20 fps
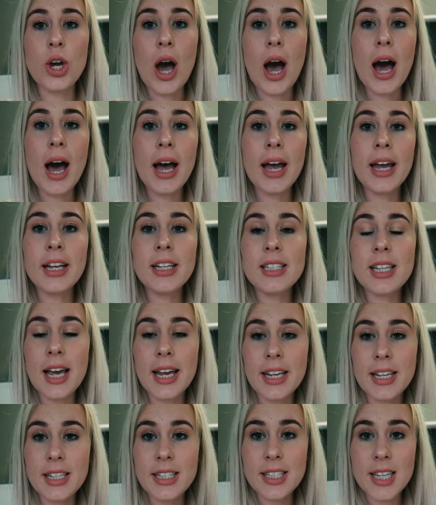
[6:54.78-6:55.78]
I
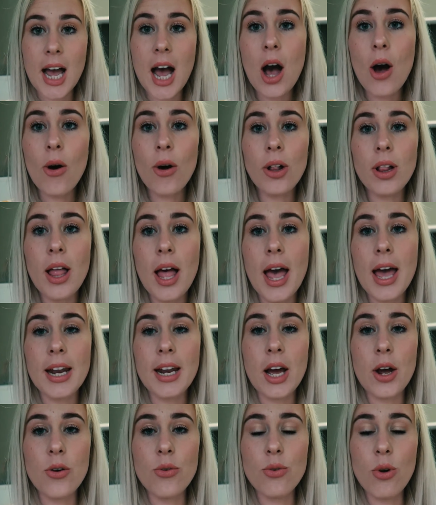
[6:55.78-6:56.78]
take a towel and
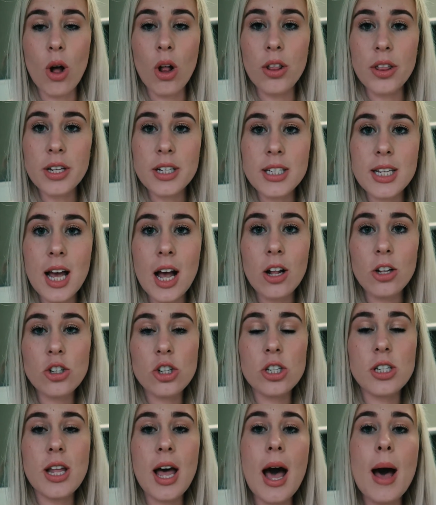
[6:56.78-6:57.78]
I roll the towel
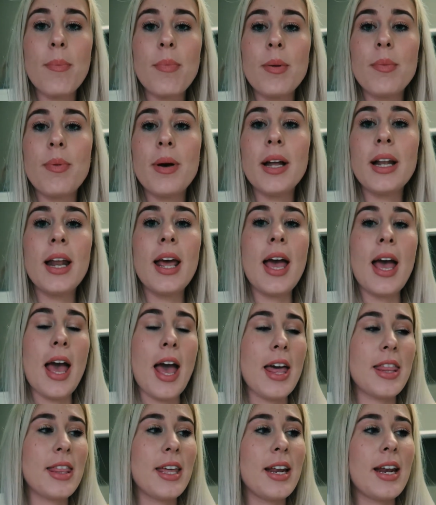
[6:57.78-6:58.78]
just up a bit,
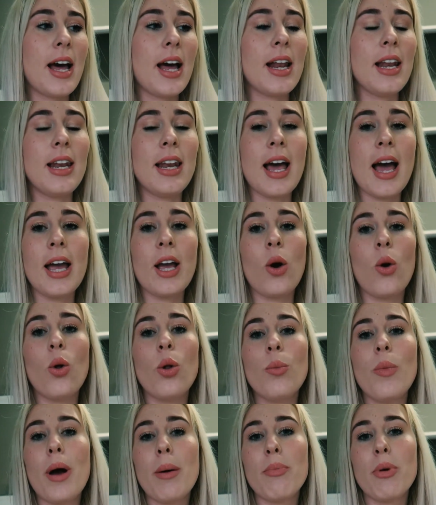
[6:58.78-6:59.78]
and then I lay
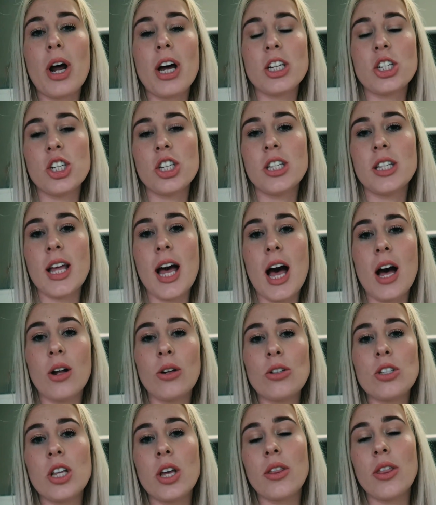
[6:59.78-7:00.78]
all my brushes
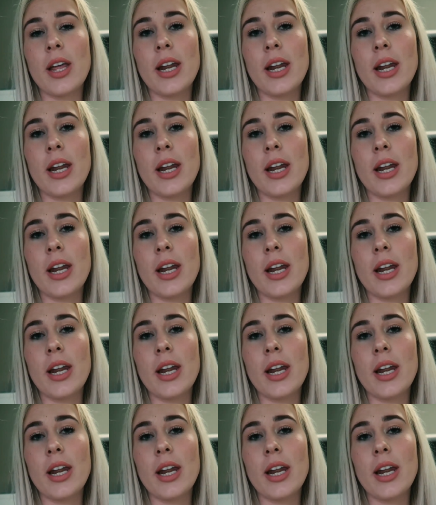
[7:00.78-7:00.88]
down so